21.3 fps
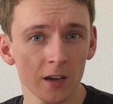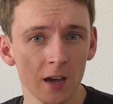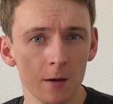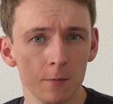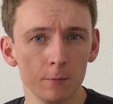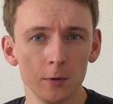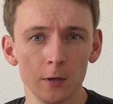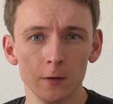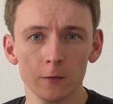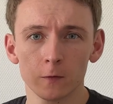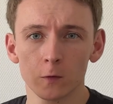
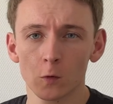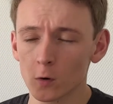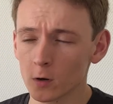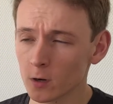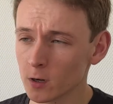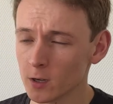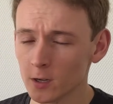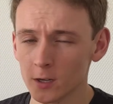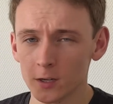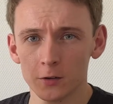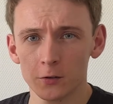MP4,
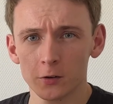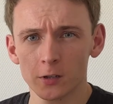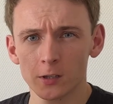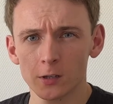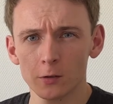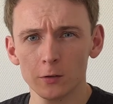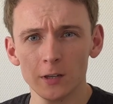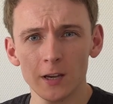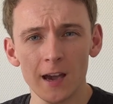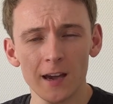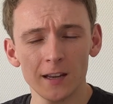you can
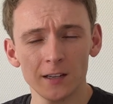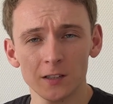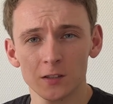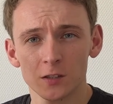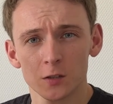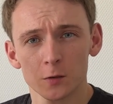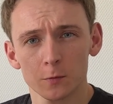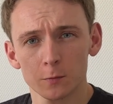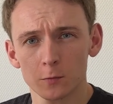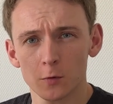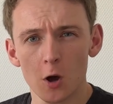only edit
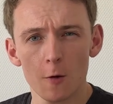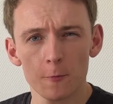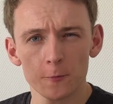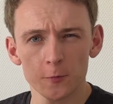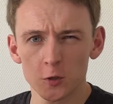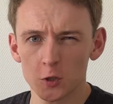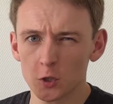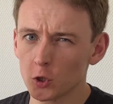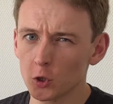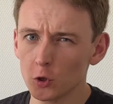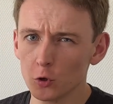some
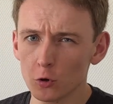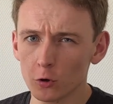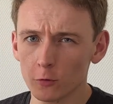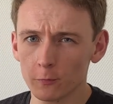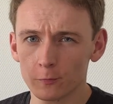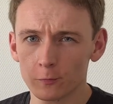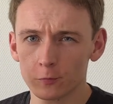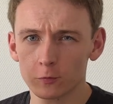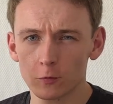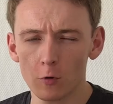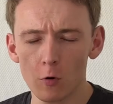obscure
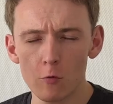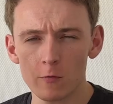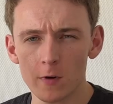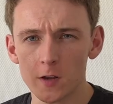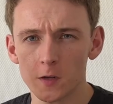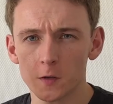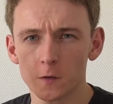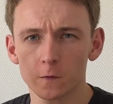ProRes